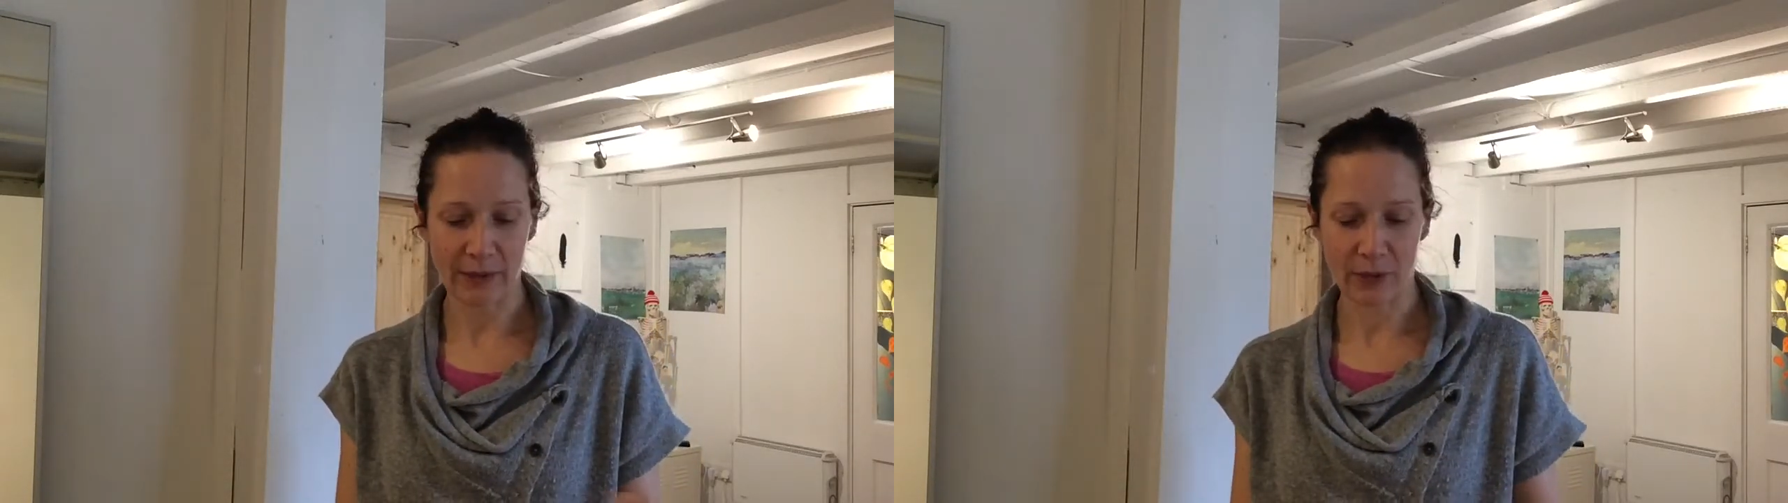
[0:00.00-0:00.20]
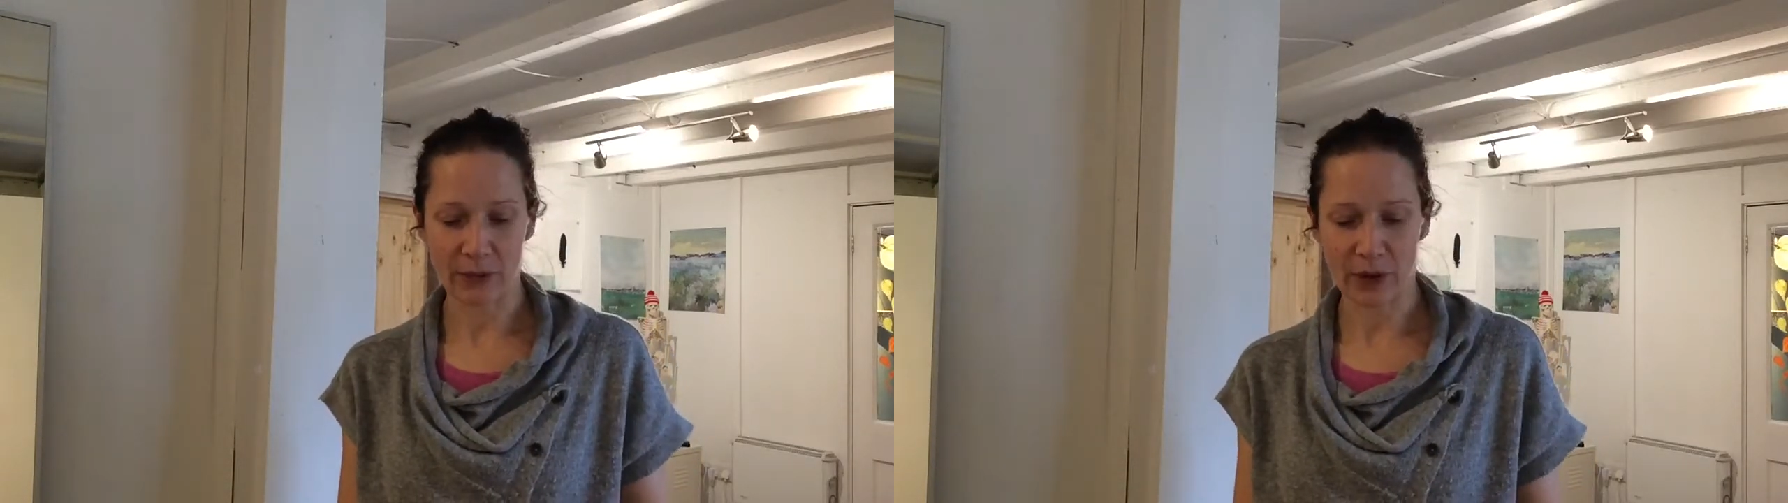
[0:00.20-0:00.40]

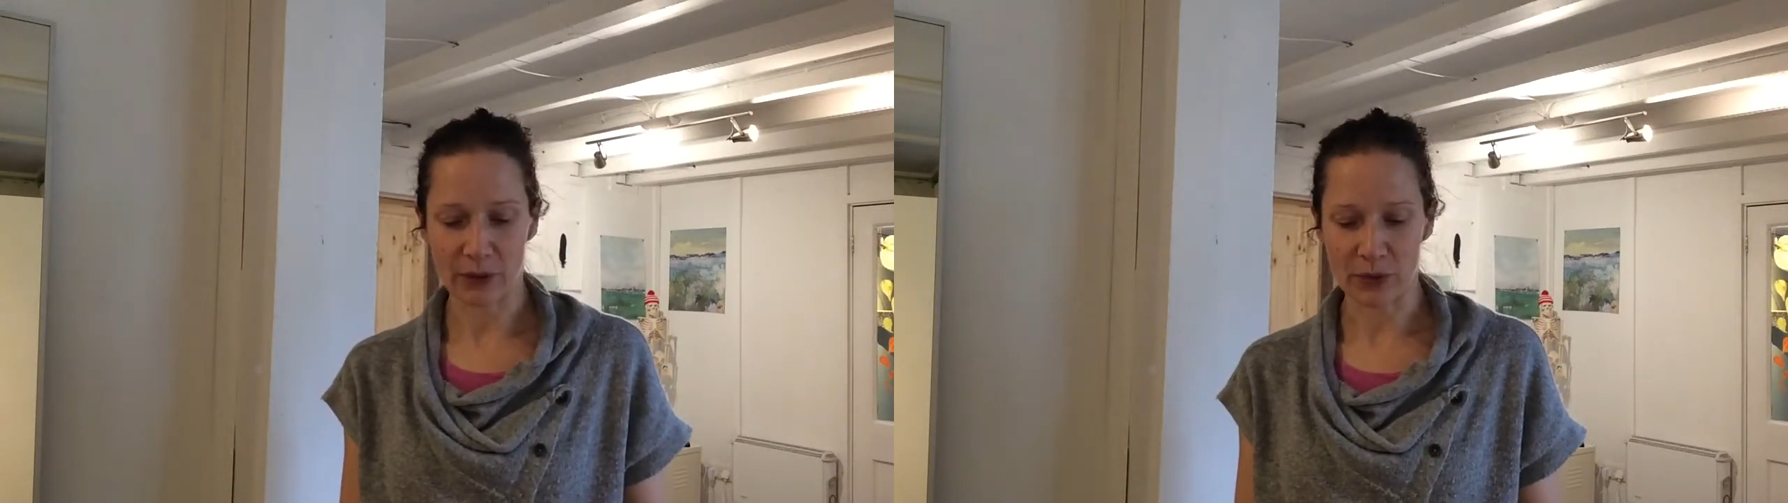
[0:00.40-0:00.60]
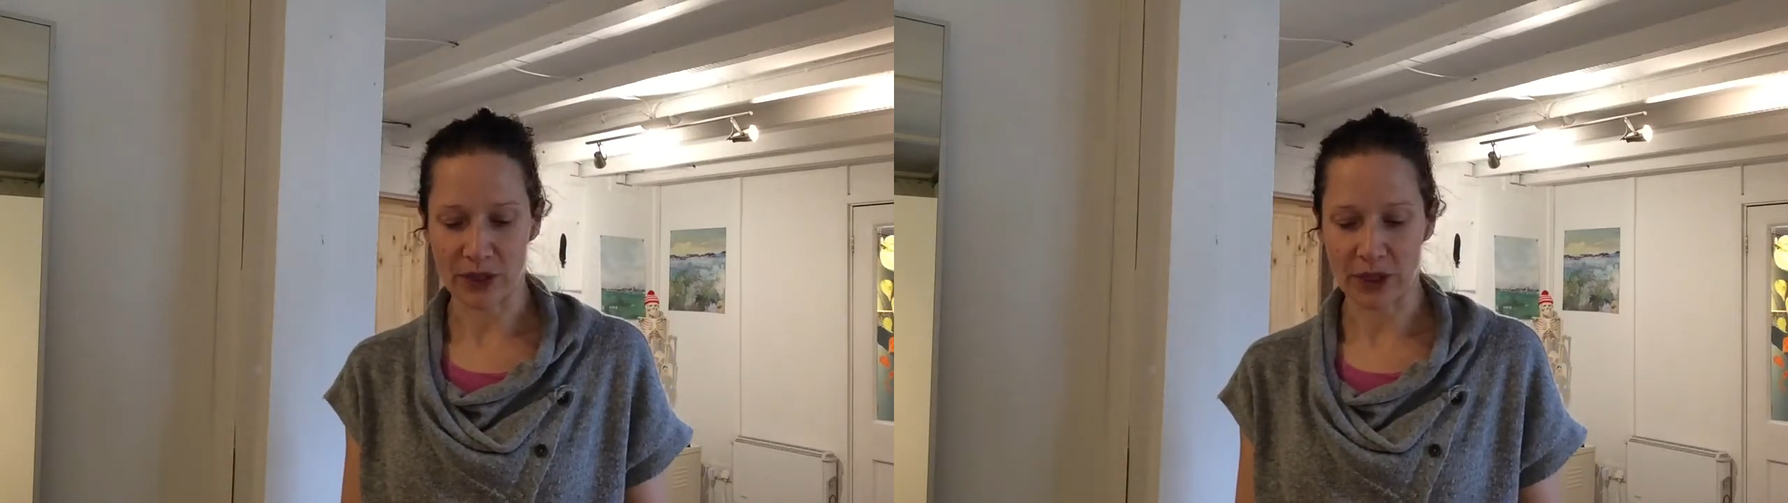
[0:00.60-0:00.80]

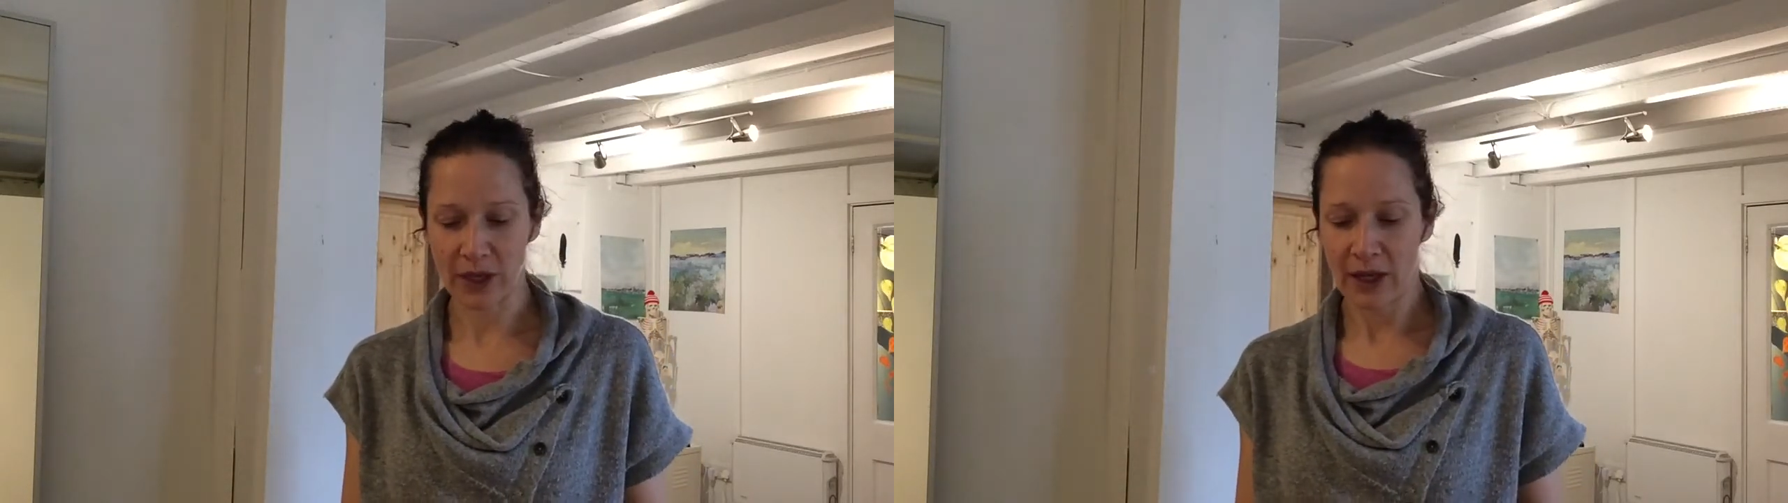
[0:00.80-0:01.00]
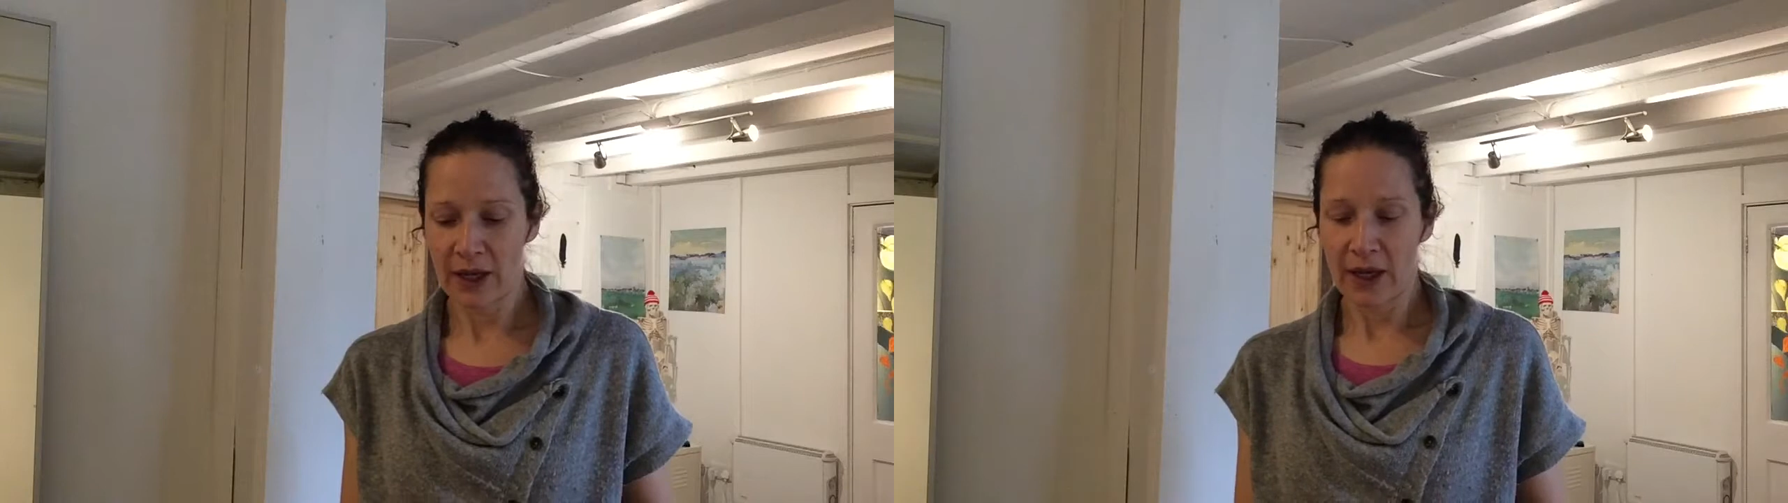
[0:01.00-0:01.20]
referral. So
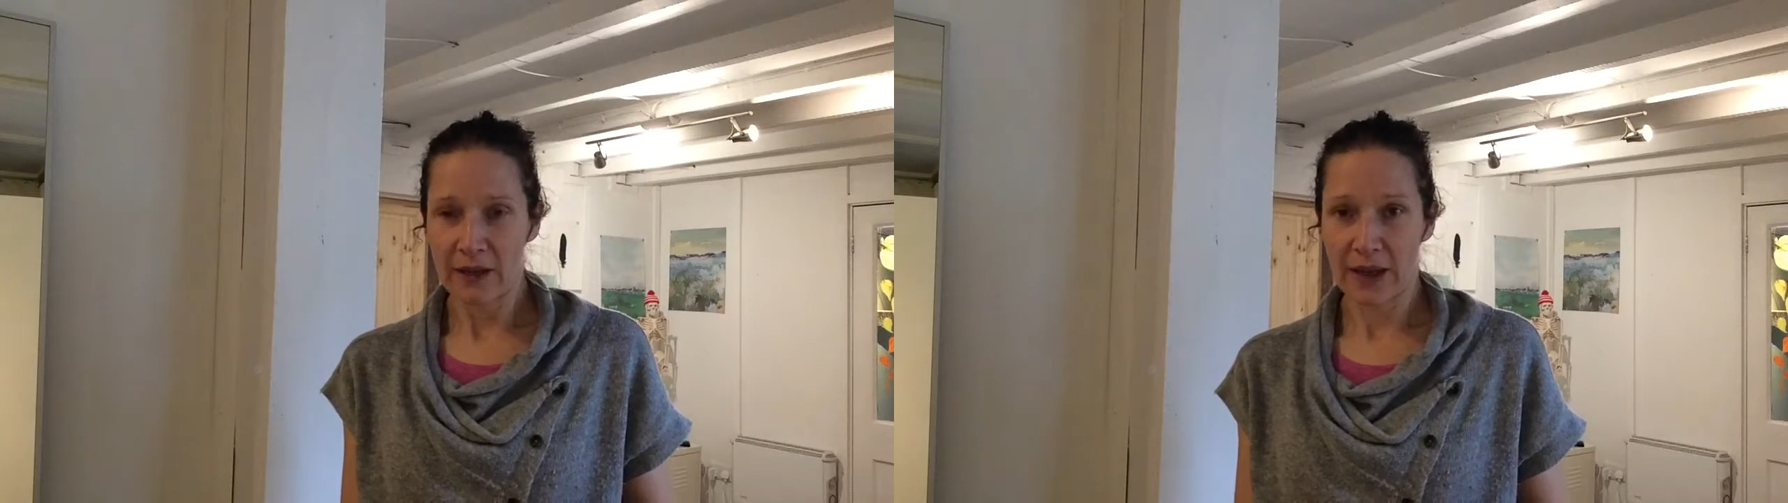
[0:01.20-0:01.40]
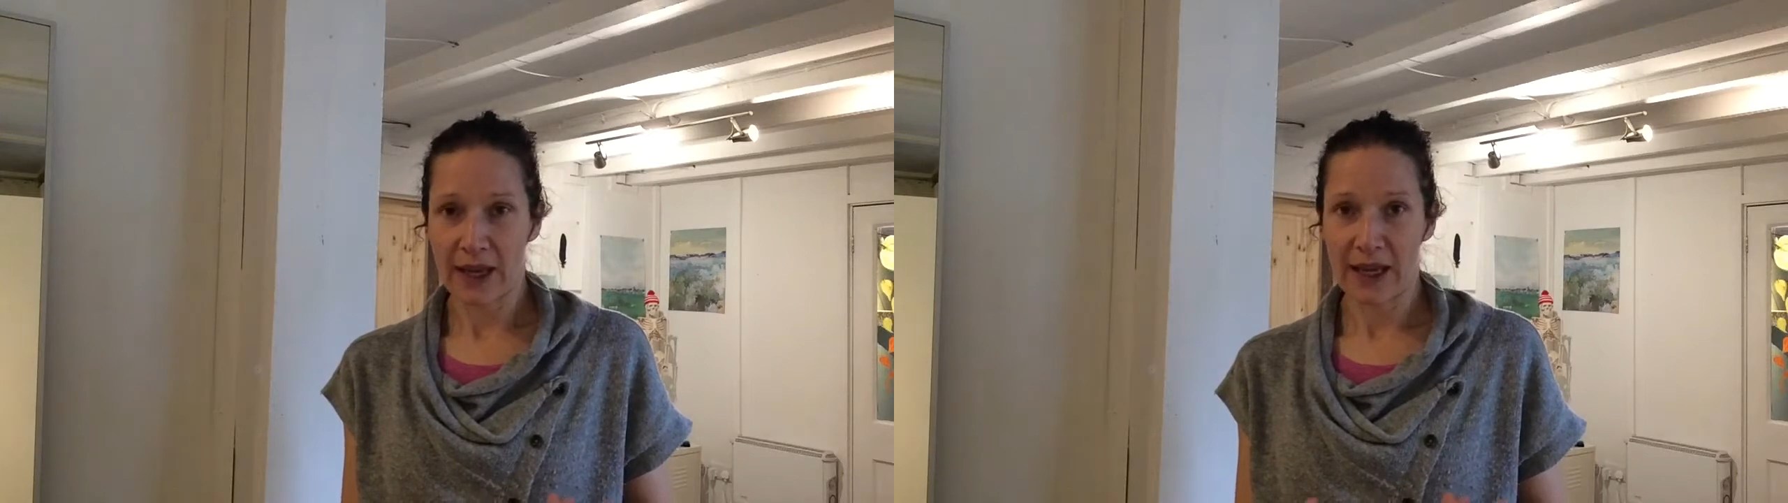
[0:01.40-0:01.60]

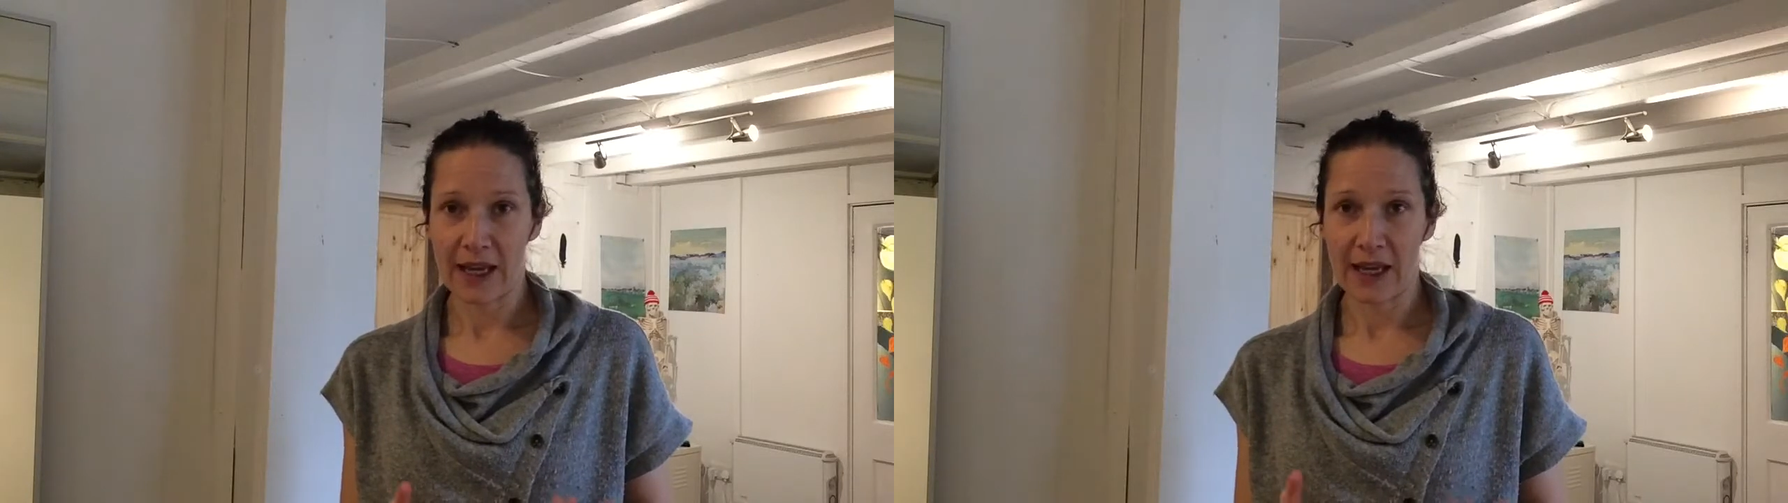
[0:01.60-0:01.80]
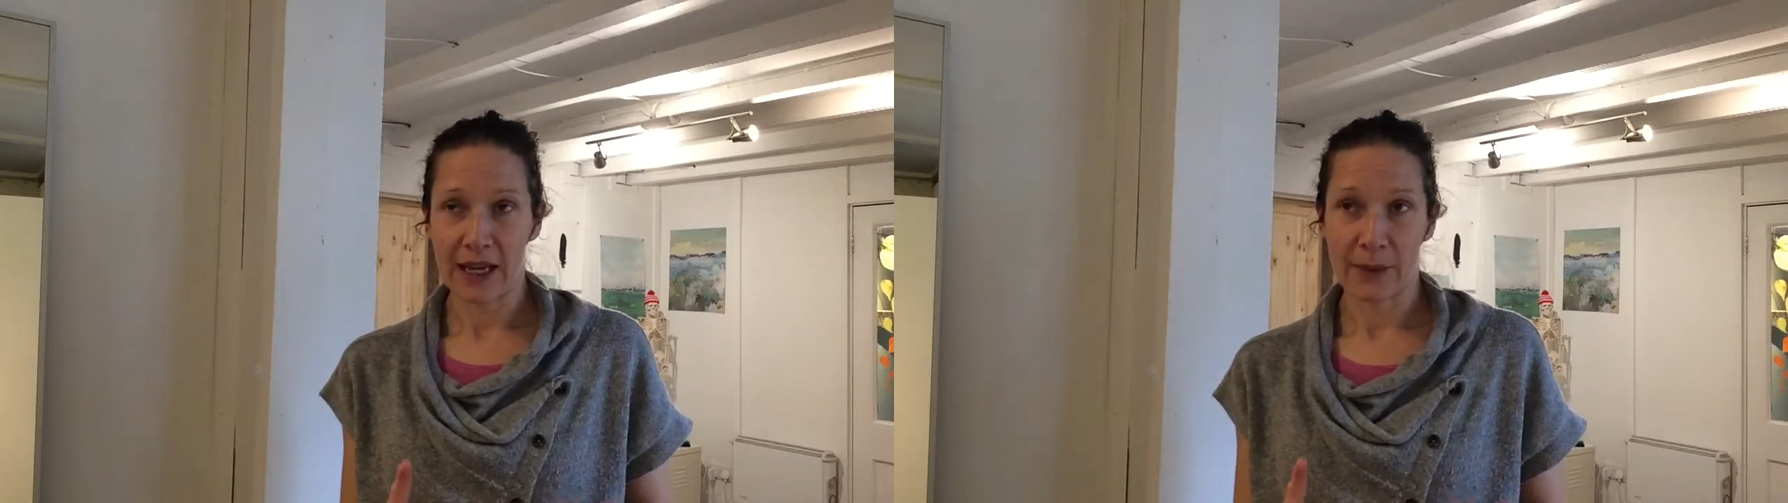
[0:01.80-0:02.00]
they